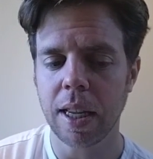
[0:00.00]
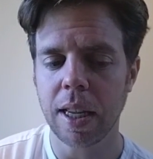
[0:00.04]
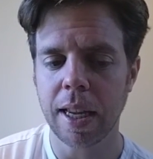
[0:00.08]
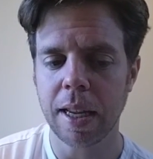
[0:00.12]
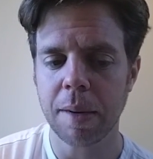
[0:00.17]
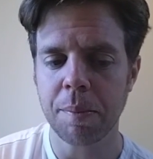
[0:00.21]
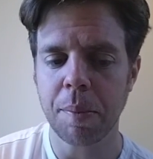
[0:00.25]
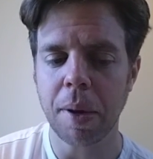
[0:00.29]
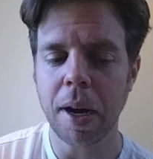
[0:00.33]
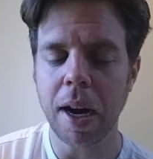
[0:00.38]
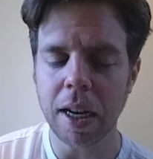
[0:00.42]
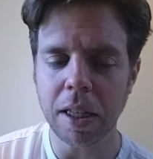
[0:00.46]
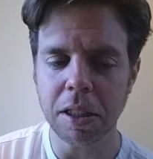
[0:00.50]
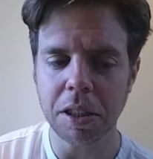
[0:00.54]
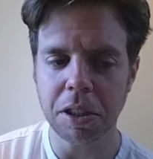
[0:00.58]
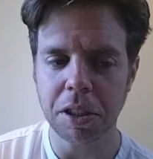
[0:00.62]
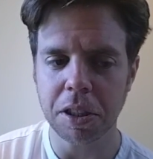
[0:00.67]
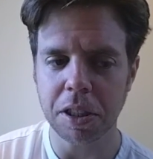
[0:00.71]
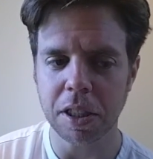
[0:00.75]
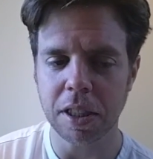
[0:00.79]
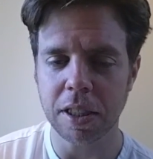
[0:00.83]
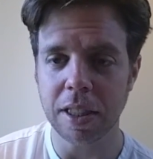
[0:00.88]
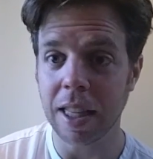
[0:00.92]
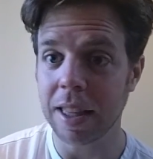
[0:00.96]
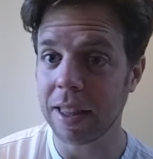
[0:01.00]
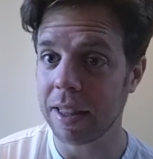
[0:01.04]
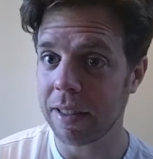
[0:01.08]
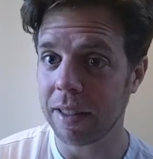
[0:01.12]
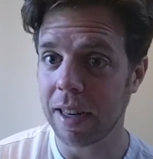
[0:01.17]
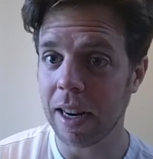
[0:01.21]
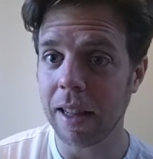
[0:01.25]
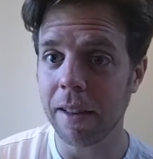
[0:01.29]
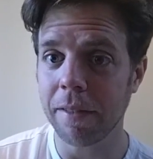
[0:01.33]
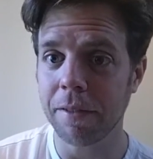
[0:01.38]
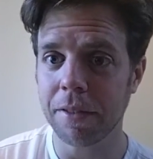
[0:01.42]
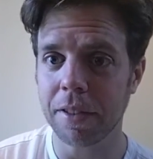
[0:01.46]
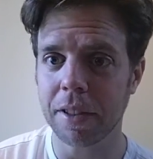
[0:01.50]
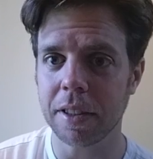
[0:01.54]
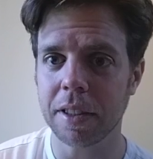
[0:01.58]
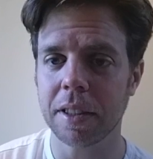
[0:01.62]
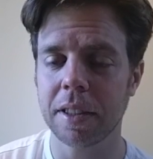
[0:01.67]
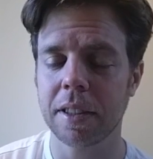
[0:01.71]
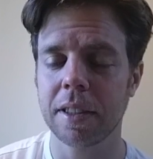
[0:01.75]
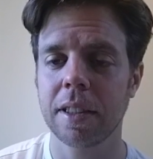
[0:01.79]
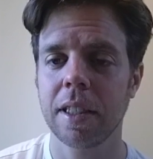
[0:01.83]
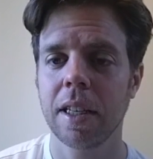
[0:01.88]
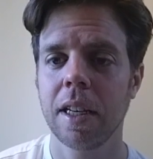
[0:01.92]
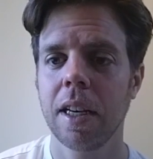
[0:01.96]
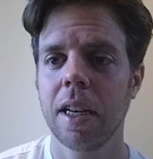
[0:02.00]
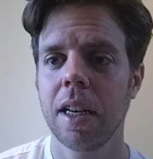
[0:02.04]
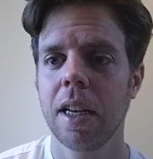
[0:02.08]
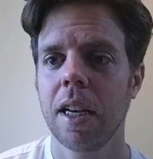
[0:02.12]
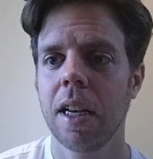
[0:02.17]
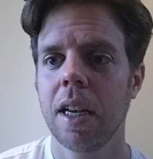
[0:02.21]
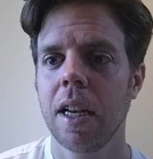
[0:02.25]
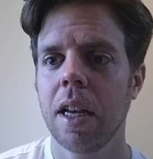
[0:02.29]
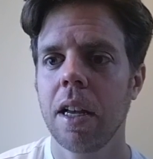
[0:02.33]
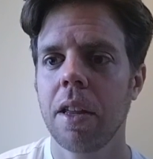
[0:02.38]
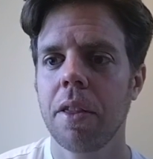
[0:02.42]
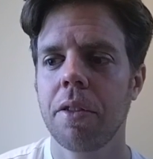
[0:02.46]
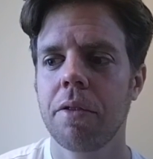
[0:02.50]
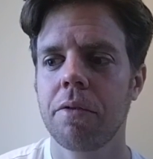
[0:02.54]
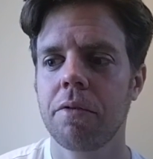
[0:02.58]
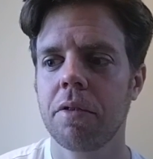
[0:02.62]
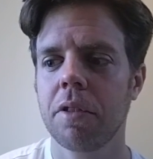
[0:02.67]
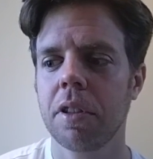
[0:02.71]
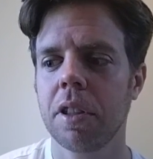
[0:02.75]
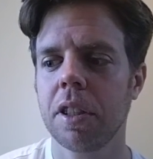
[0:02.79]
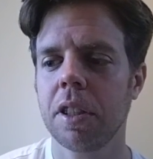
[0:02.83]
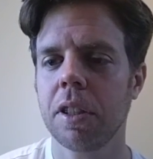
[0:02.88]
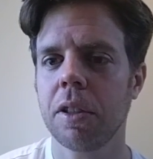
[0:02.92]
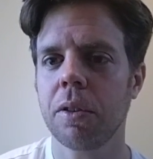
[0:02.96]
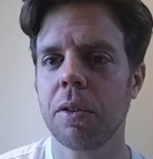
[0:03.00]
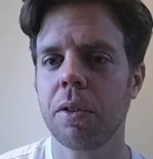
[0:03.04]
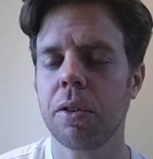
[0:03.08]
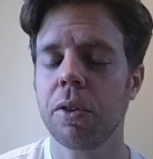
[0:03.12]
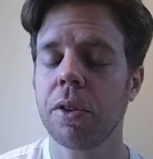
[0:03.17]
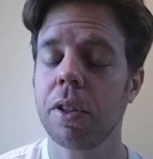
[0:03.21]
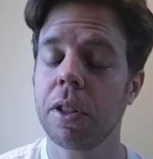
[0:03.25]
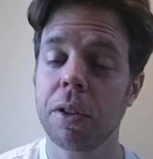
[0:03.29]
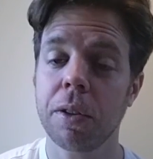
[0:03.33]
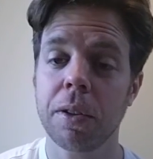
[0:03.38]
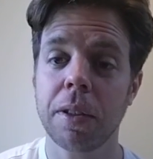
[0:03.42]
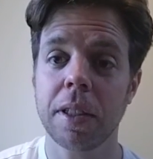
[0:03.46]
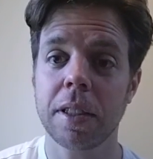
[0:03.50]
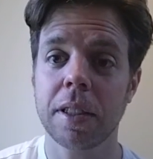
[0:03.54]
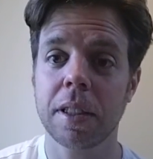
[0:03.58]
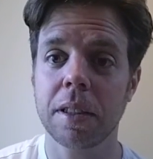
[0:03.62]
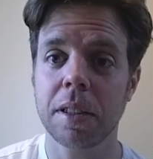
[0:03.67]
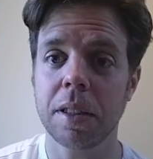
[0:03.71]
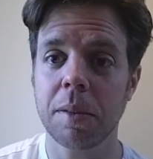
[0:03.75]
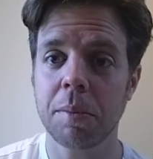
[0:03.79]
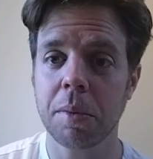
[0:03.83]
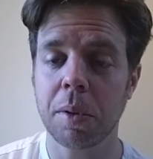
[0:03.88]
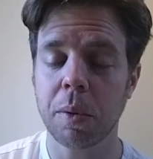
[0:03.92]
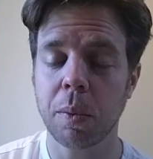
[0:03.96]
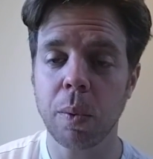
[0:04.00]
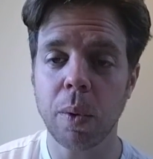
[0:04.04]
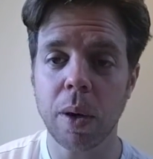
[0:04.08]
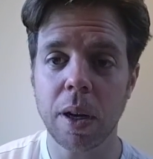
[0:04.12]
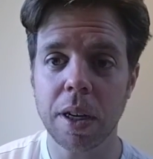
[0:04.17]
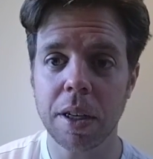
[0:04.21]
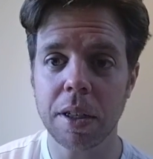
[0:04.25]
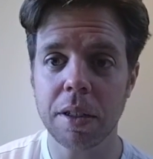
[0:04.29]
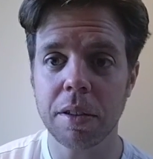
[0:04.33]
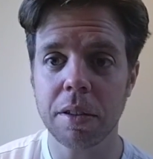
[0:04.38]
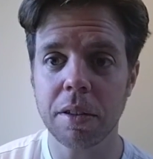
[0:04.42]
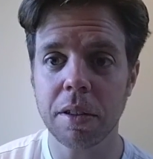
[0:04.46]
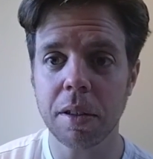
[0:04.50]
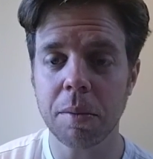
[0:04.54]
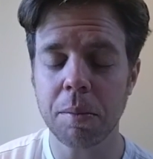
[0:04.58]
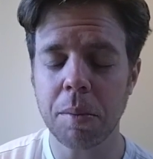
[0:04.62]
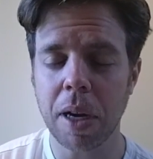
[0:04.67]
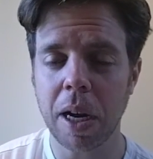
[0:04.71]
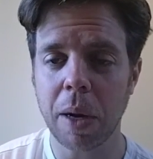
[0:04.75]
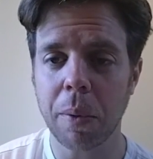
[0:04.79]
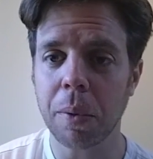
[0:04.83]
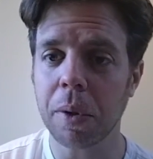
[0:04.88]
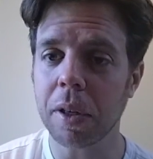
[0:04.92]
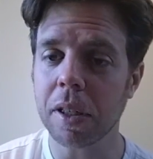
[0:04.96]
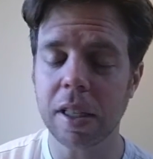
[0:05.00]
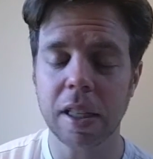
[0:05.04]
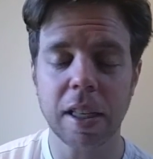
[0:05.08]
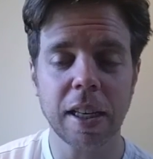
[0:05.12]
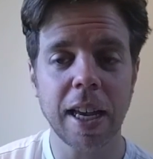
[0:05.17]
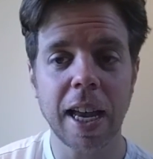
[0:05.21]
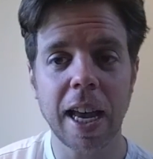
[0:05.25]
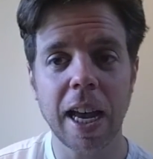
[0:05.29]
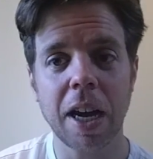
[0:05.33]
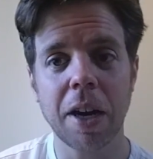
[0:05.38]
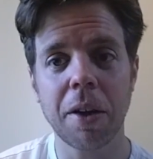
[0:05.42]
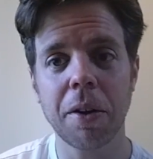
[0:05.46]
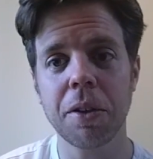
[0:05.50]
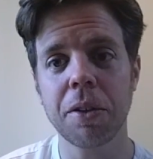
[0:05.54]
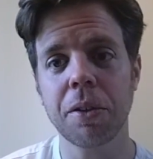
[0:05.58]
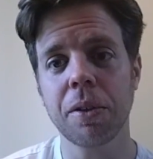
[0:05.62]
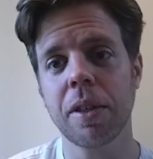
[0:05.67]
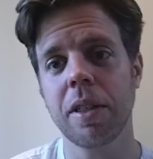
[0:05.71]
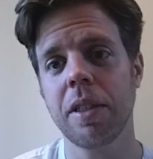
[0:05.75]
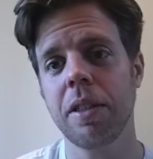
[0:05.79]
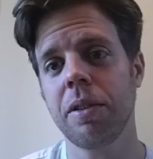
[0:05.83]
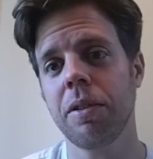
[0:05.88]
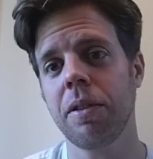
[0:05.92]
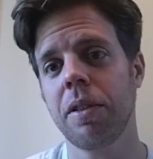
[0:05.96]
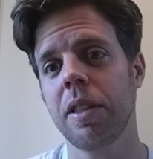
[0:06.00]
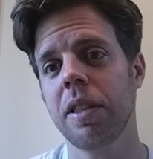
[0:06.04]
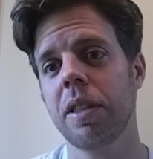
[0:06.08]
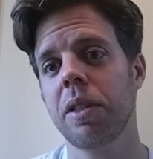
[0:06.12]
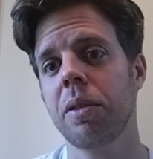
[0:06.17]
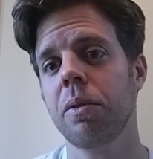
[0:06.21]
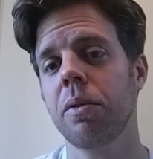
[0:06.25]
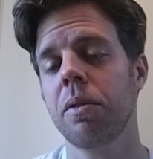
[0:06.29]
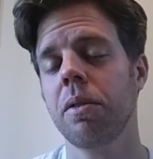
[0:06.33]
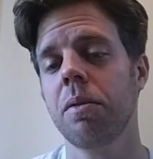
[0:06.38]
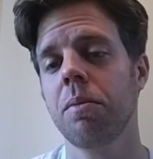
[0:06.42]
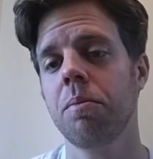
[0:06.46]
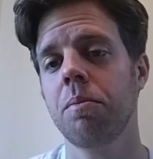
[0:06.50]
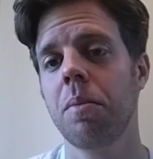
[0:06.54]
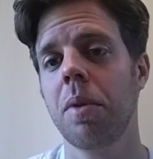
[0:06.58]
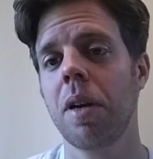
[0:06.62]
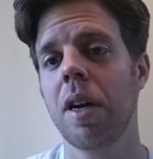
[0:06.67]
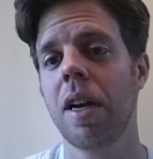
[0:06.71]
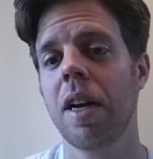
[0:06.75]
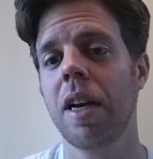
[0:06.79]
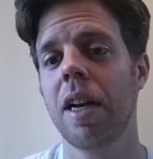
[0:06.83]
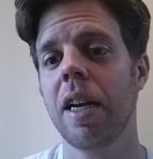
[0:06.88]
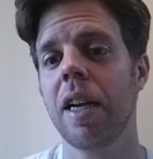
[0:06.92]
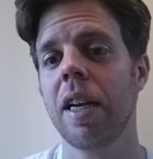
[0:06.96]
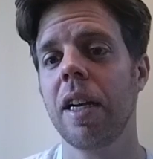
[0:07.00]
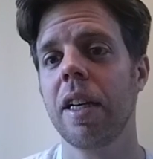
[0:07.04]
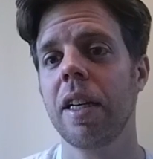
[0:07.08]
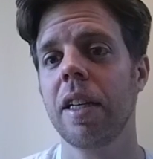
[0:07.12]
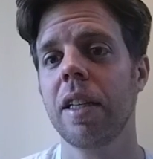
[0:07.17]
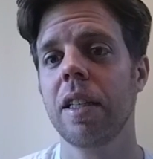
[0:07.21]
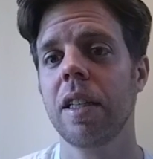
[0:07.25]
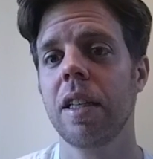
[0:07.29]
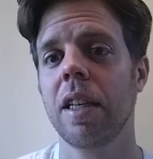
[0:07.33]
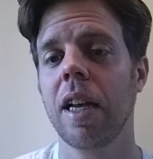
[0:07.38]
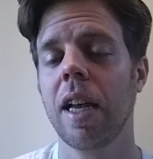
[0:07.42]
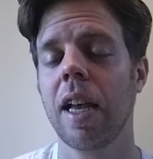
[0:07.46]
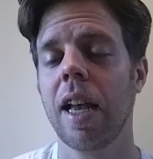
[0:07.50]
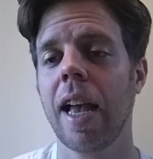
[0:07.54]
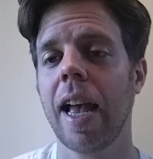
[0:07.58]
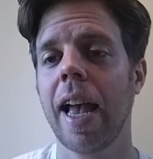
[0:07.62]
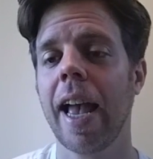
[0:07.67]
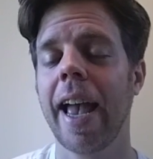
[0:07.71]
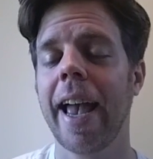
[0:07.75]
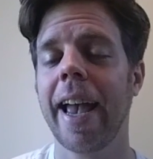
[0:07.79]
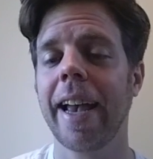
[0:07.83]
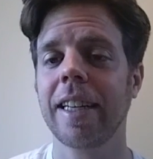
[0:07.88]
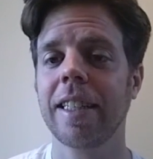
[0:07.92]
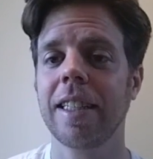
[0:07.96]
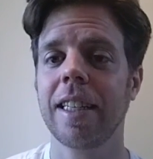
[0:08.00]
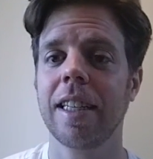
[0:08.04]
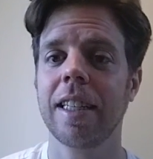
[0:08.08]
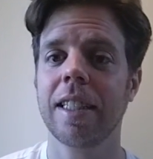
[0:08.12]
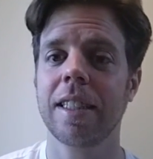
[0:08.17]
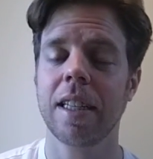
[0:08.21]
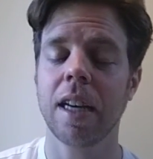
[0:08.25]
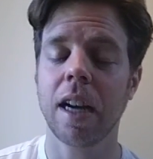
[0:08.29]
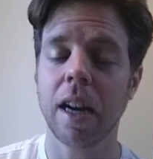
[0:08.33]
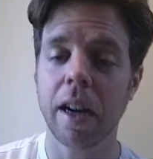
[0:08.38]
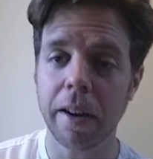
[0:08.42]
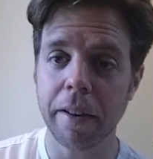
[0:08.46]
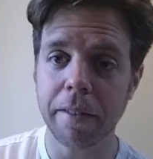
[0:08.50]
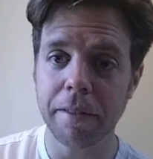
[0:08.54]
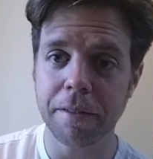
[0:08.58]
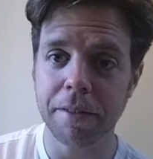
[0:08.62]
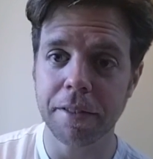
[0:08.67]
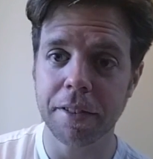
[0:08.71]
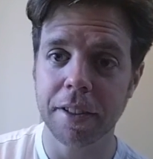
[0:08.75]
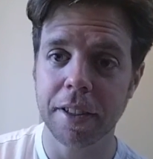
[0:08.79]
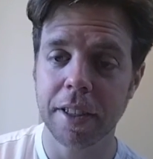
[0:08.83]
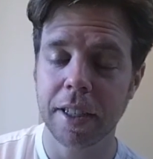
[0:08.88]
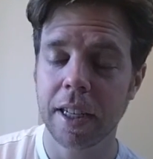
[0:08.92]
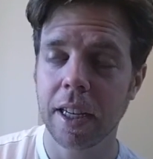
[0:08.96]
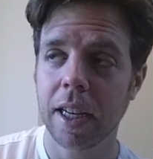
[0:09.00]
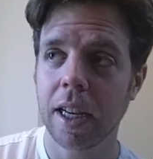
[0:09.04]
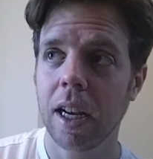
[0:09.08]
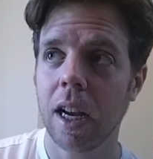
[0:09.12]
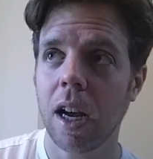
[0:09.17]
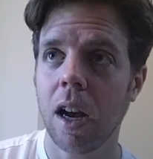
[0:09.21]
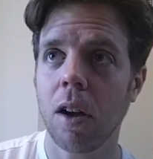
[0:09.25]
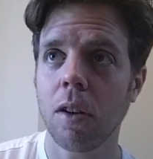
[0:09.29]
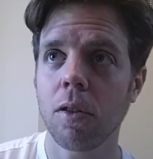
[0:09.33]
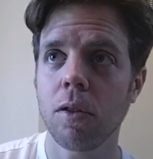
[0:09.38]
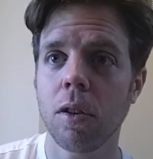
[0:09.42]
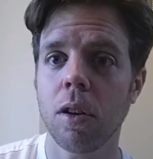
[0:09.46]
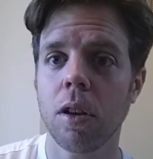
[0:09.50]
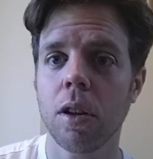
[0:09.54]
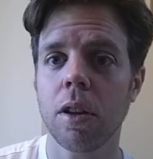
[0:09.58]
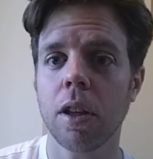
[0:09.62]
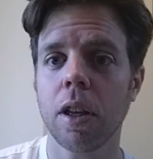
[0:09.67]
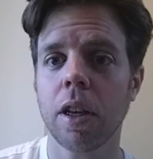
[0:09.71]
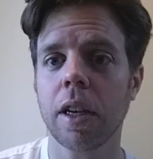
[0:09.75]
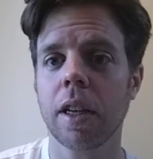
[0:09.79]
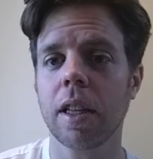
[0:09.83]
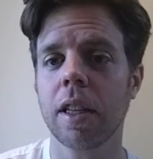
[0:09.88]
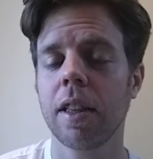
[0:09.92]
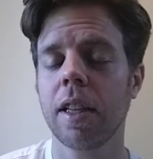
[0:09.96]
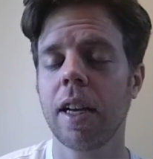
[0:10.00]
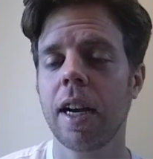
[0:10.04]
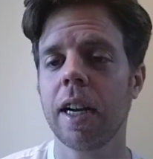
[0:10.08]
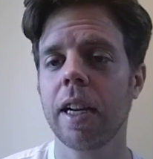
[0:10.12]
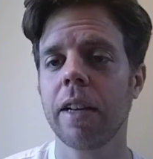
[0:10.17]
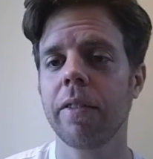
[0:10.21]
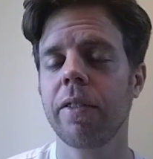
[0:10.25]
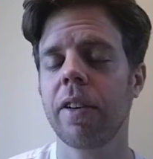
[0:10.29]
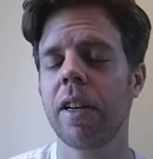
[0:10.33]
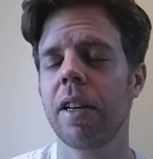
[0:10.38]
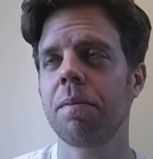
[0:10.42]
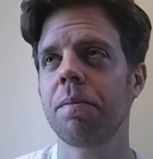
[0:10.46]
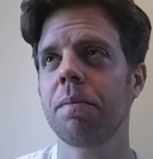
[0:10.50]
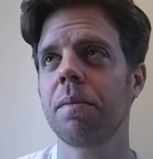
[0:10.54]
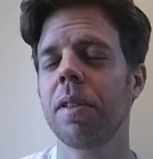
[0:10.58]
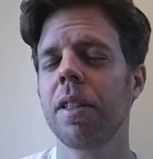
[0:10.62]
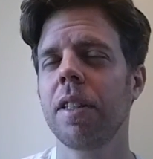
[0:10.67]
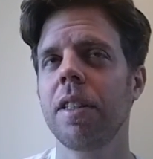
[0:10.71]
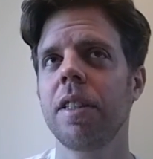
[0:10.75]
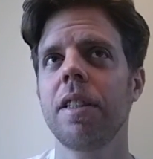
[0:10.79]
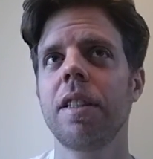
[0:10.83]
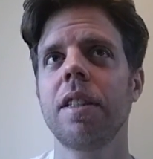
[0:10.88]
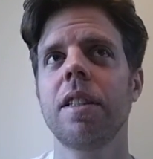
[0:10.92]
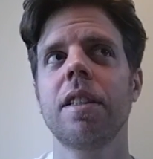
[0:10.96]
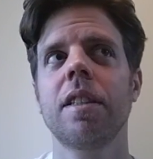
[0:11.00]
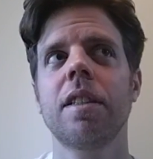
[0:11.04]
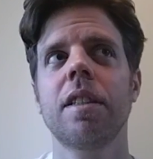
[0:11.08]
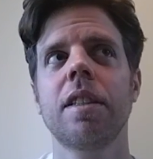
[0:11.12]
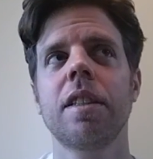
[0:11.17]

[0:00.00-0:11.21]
and posture that they're alphas through. You can do this, number one, by working out. You can do this by acting tough. Like a lot of and